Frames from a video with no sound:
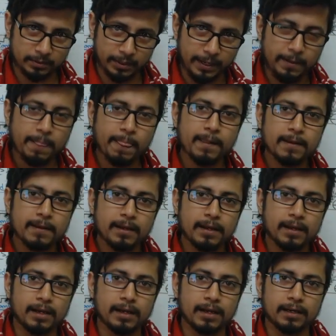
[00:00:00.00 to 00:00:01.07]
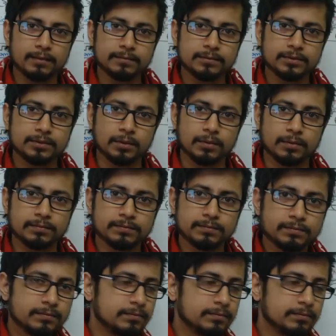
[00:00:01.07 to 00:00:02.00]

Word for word: Okay, so